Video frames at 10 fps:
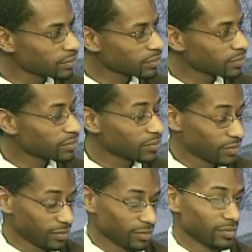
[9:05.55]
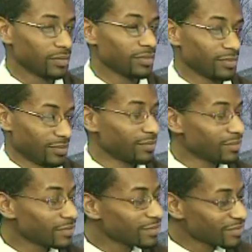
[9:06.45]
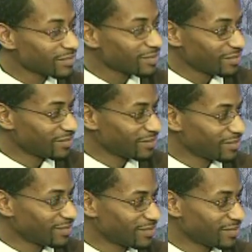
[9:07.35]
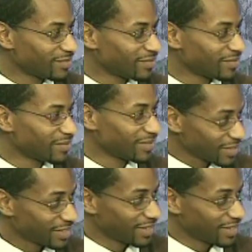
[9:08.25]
these kids? I mean, I would imagine some of them are hostile